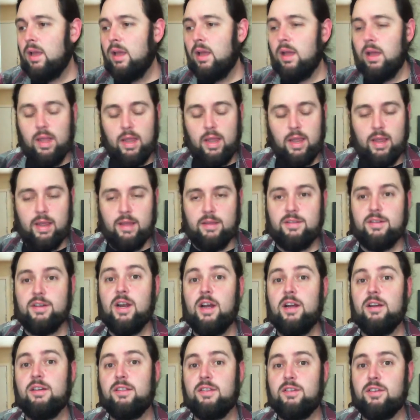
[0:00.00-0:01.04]
It has
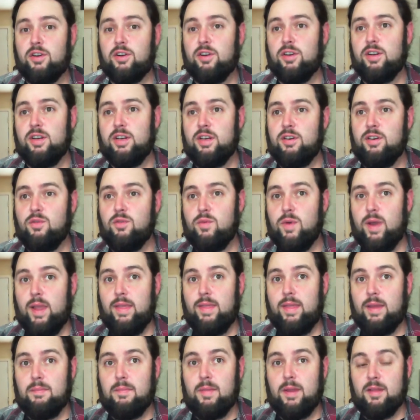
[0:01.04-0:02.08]
not started in a way
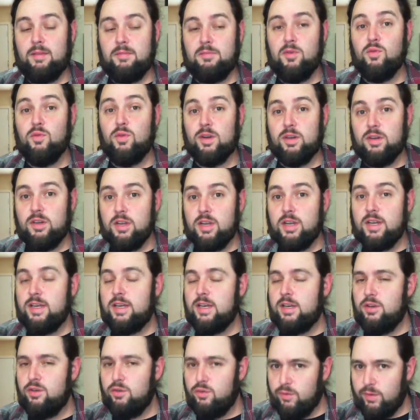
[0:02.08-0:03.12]
that makes me want to
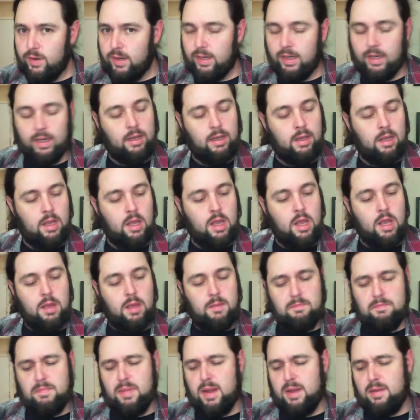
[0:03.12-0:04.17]
continue reading.
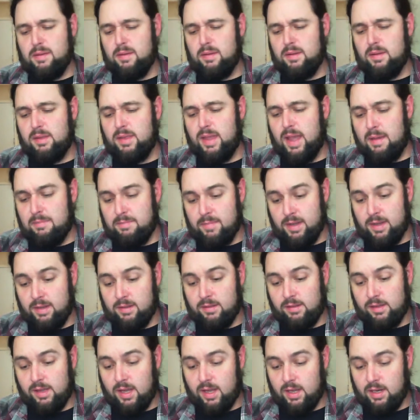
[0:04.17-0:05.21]
But that being
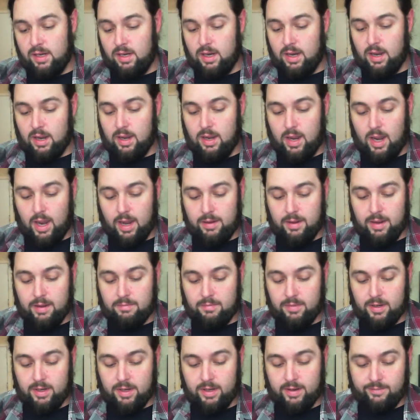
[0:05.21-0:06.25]
said, I am
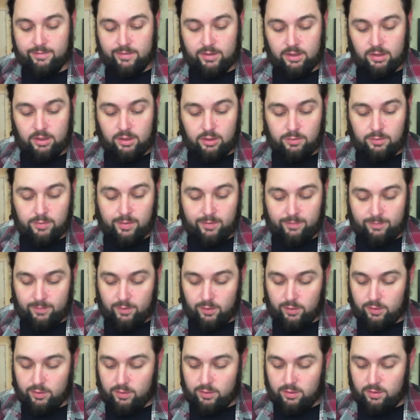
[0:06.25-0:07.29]
going to give it a little bit
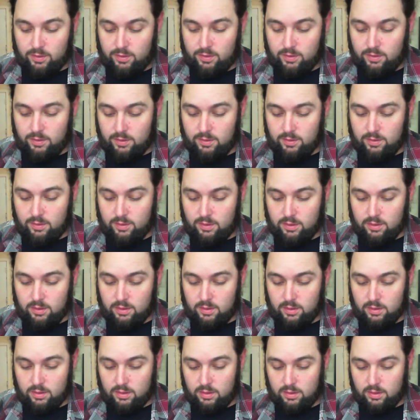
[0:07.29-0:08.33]
further
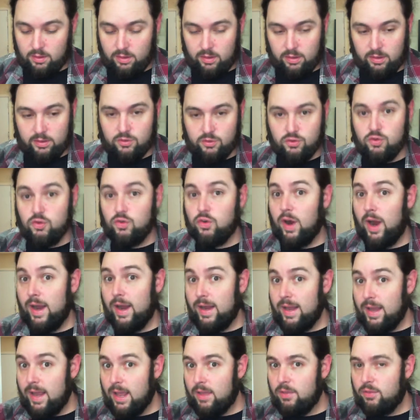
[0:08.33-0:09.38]
and try
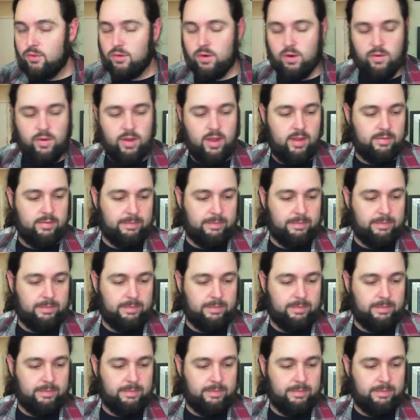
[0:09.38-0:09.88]
to get through it.